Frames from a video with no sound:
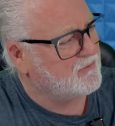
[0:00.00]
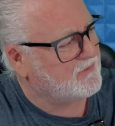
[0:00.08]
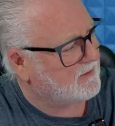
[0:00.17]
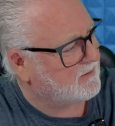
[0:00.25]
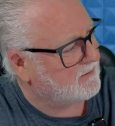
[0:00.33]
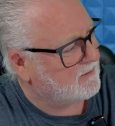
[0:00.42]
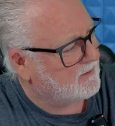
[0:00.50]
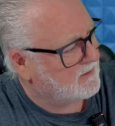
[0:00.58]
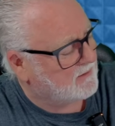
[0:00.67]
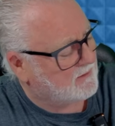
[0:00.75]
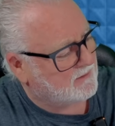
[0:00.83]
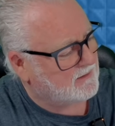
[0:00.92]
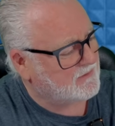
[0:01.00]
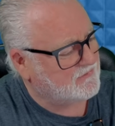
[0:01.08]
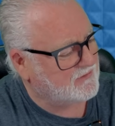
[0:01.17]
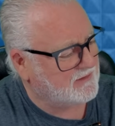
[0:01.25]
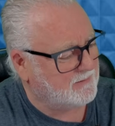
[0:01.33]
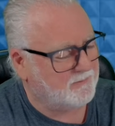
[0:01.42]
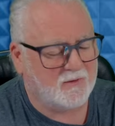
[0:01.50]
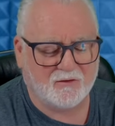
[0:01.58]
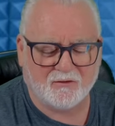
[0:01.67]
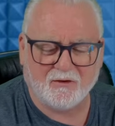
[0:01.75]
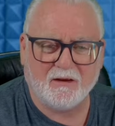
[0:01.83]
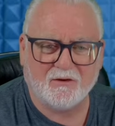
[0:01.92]
it? Let's
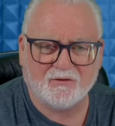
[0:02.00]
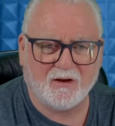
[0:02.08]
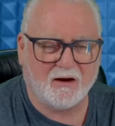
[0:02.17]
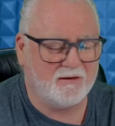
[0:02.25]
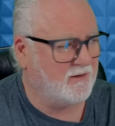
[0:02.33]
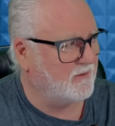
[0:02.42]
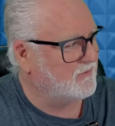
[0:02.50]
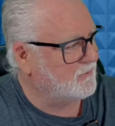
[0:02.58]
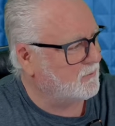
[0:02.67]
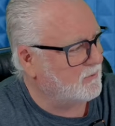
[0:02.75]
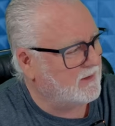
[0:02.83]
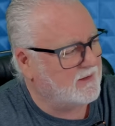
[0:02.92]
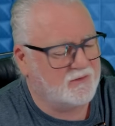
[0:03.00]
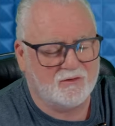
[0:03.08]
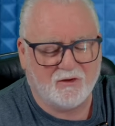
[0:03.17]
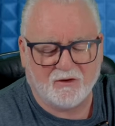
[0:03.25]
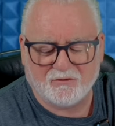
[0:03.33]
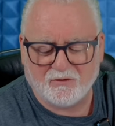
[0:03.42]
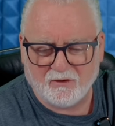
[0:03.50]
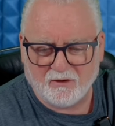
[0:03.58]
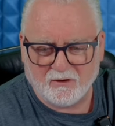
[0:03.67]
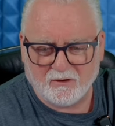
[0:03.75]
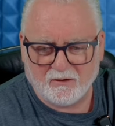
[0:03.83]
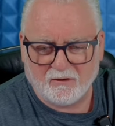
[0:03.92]
see. So there's standard. So there's
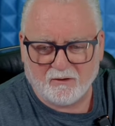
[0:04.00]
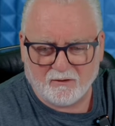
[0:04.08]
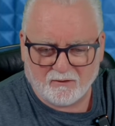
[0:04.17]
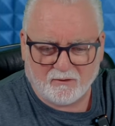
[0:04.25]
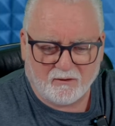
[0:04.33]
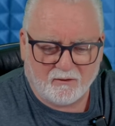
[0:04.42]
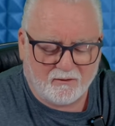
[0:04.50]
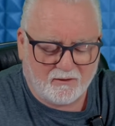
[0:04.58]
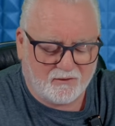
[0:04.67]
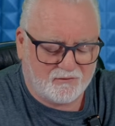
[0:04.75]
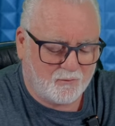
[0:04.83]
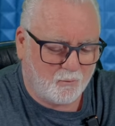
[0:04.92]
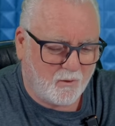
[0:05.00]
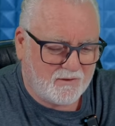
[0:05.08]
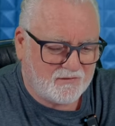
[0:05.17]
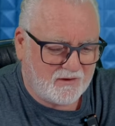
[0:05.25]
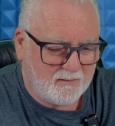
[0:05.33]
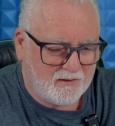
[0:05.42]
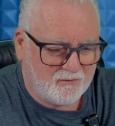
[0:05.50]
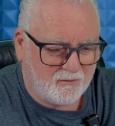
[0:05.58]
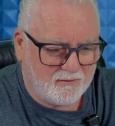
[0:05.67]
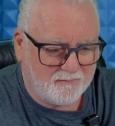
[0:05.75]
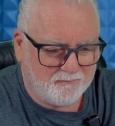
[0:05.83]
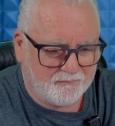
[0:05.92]
1 semitone, 2, 3,